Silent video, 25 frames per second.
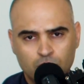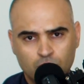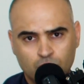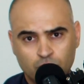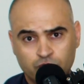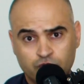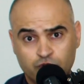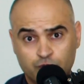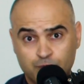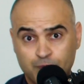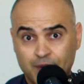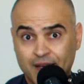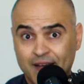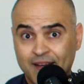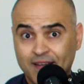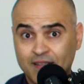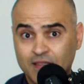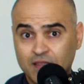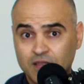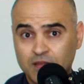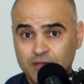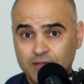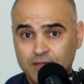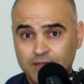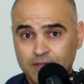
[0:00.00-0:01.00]
wolf's
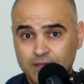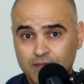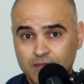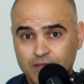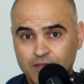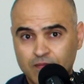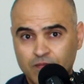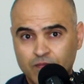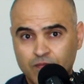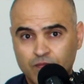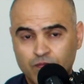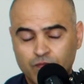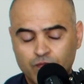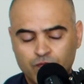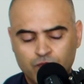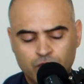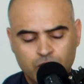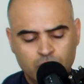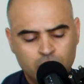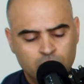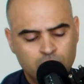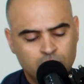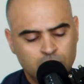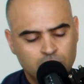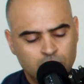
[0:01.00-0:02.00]
pack,
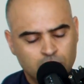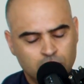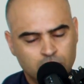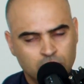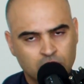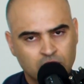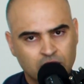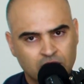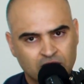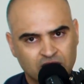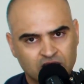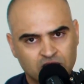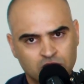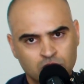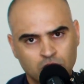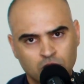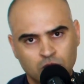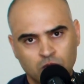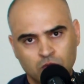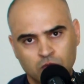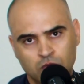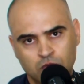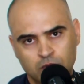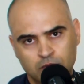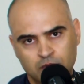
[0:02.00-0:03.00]
we need
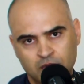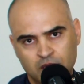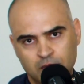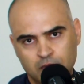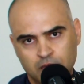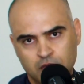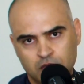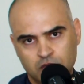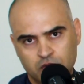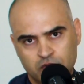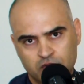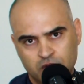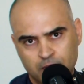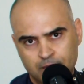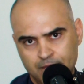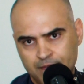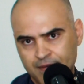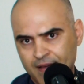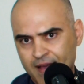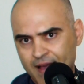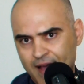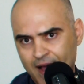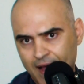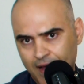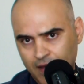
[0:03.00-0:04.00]
all members of the
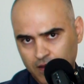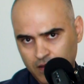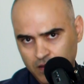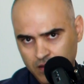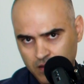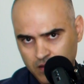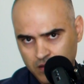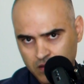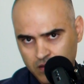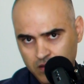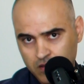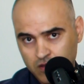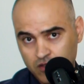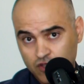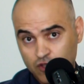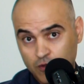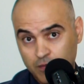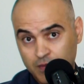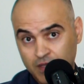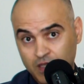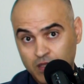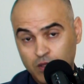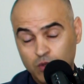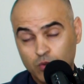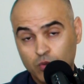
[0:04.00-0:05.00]
pack to
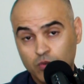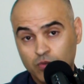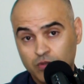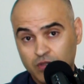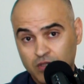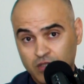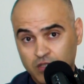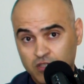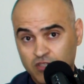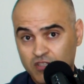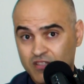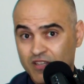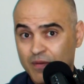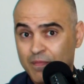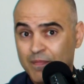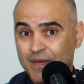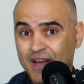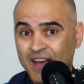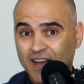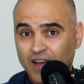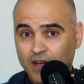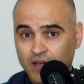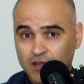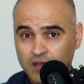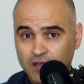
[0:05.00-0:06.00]
be loyal to the
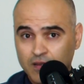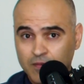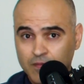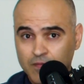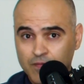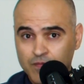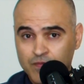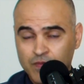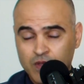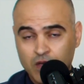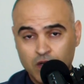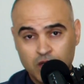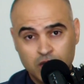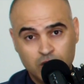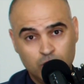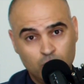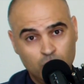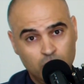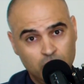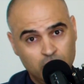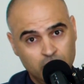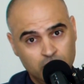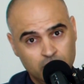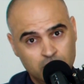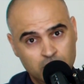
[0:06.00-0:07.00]
pack.
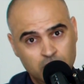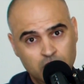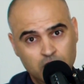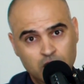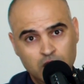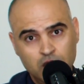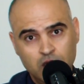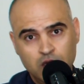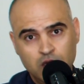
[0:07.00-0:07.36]
Otherwise,